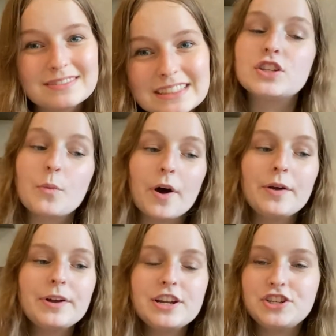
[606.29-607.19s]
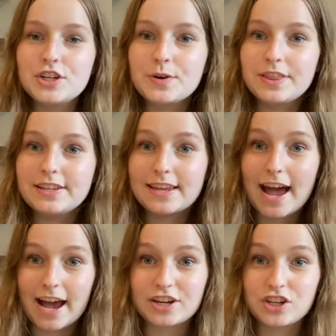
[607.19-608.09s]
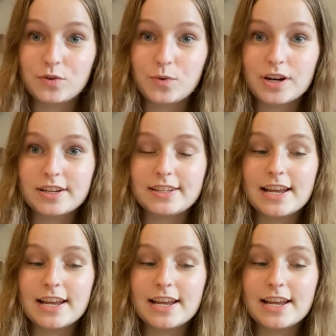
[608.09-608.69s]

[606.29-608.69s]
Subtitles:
So what you want to do with these action words